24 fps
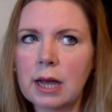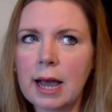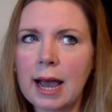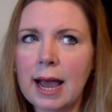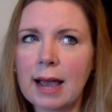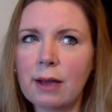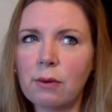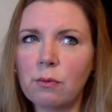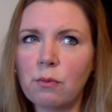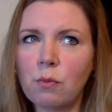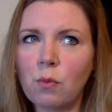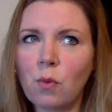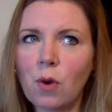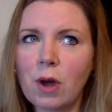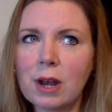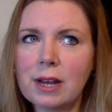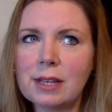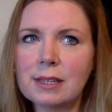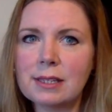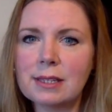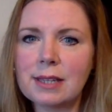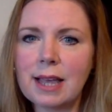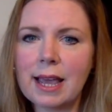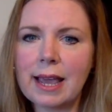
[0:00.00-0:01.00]
I want
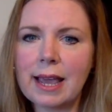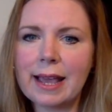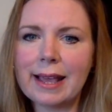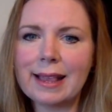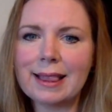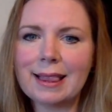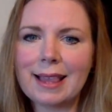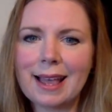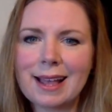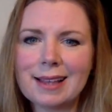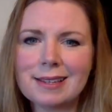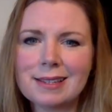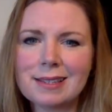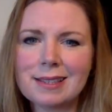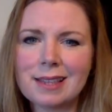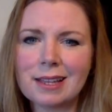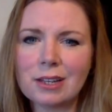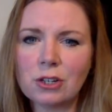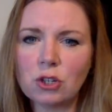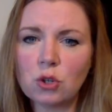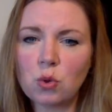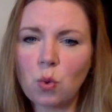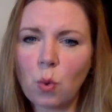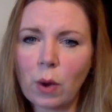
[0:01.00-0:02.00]
to say, less
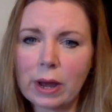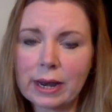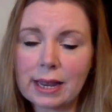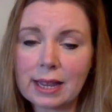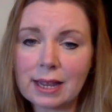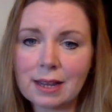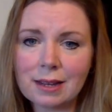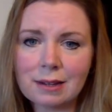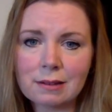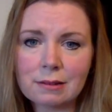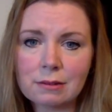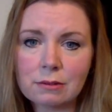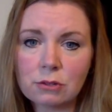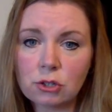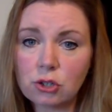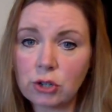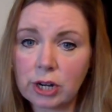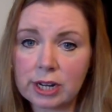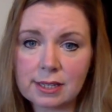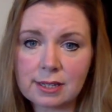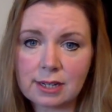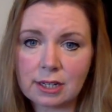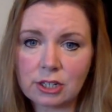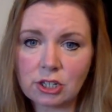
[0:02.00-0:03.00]
than 20
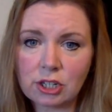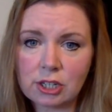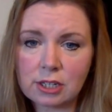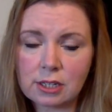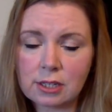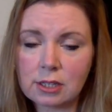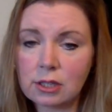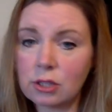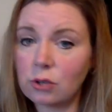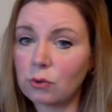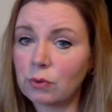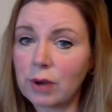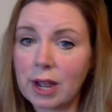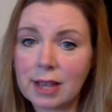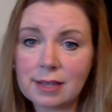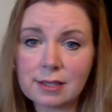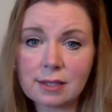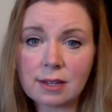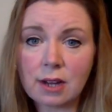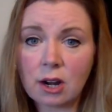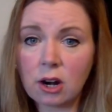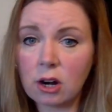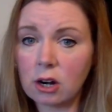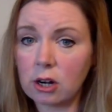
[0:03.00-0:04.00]
straight stitches. The
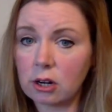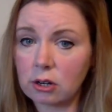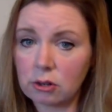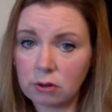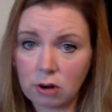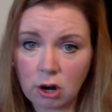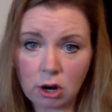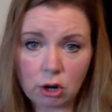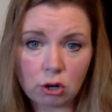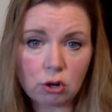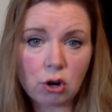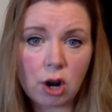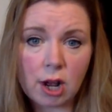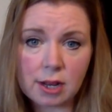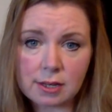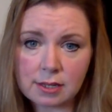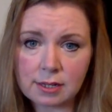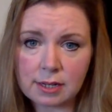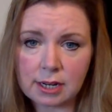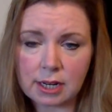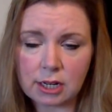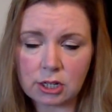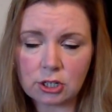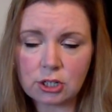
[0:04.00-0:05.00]
rest are cross
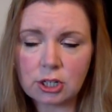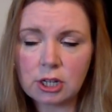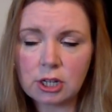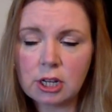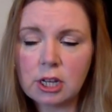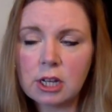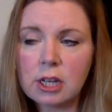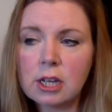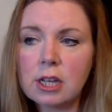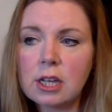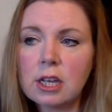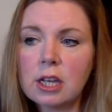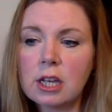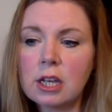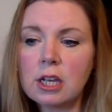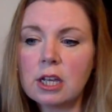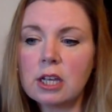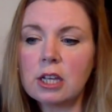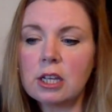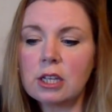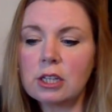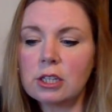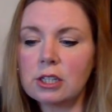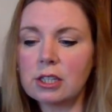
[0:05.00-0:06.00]
stitch.
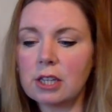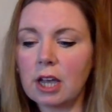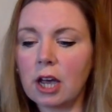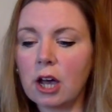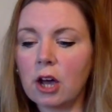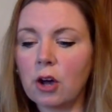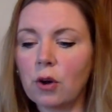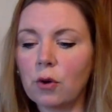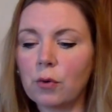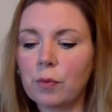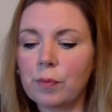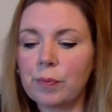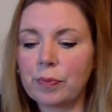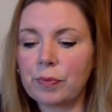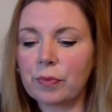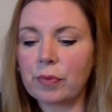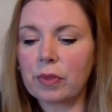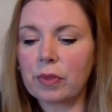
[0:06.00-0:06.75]
So